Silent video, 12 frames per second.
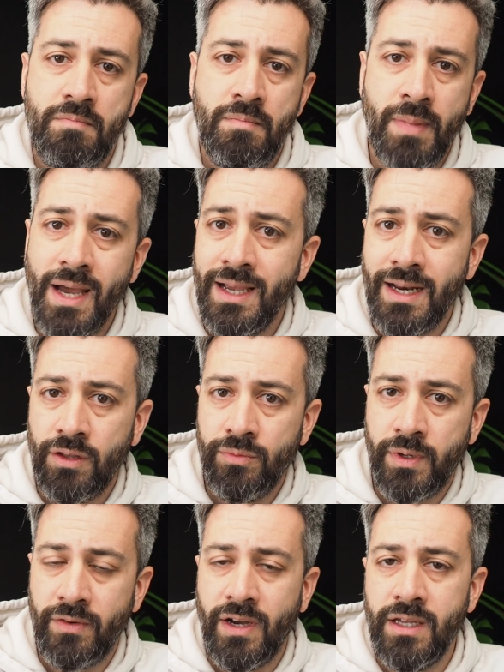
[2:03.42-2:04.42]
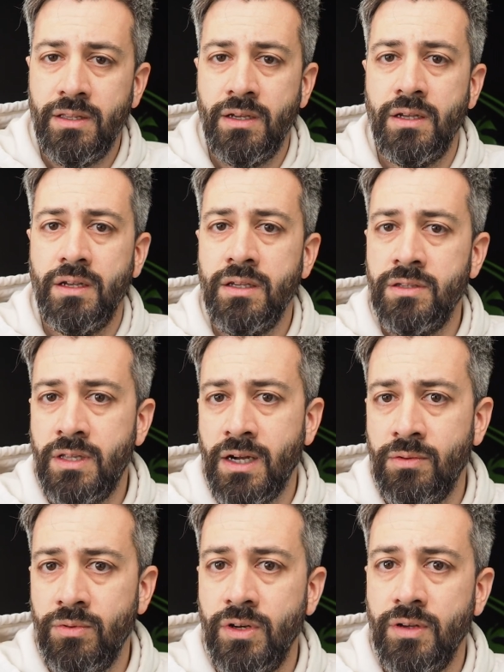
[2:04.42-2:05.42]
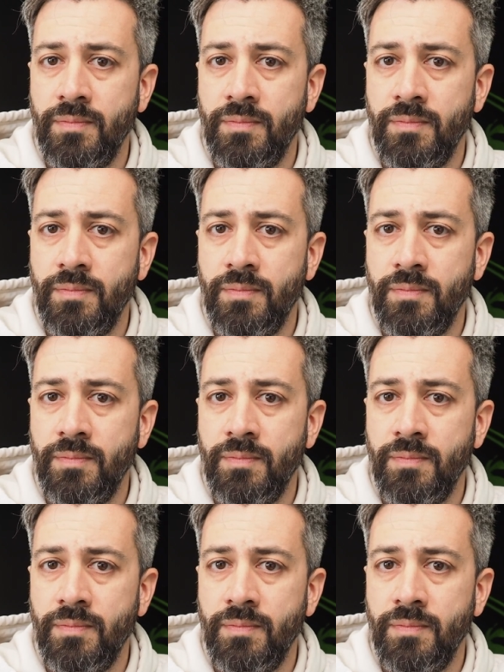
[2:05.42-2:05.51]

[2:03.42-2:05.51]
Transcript: my cloud provider is down?